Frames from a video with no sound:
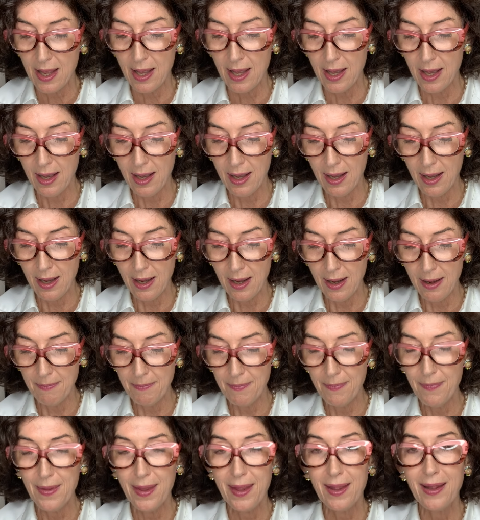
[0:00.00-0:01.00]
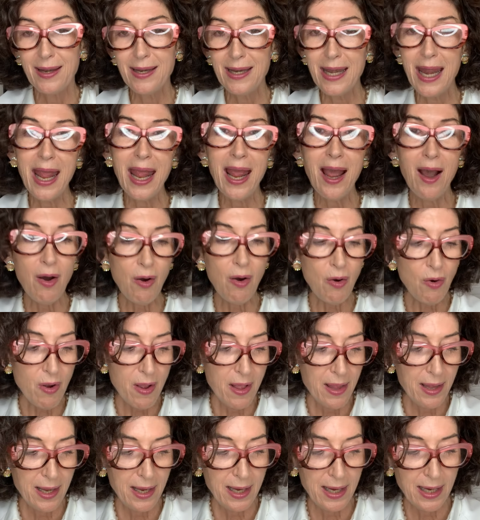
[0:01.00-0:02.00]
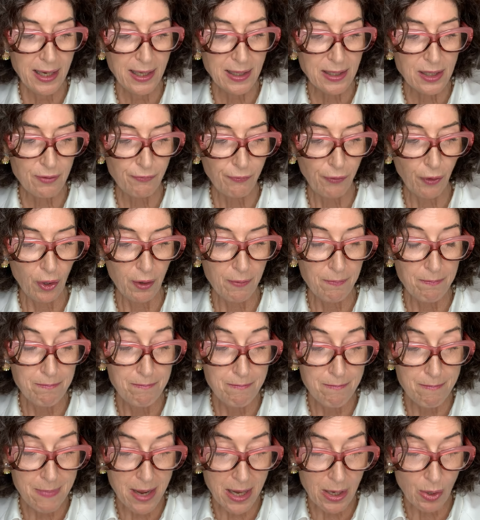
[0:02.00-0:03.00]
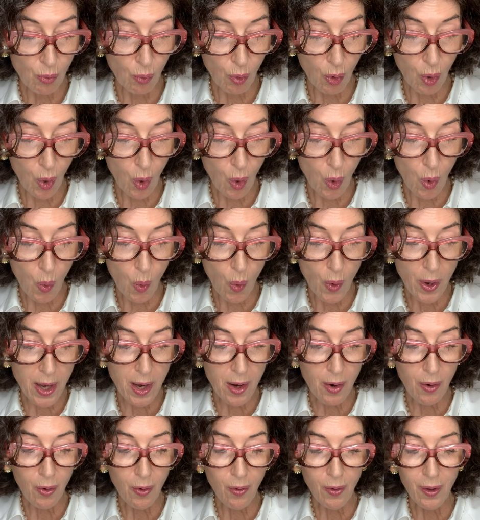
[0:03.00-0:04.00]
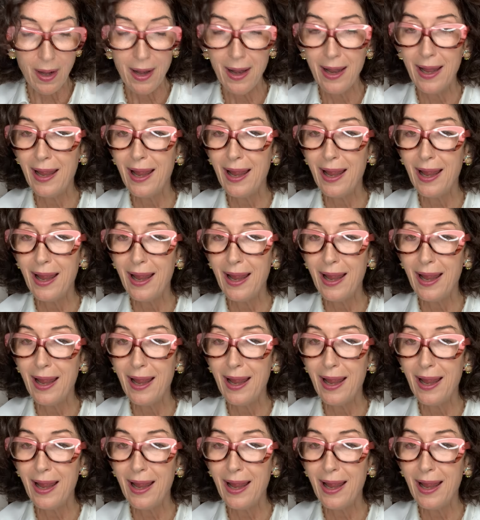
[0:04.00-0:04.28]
now it's full of mineral oil,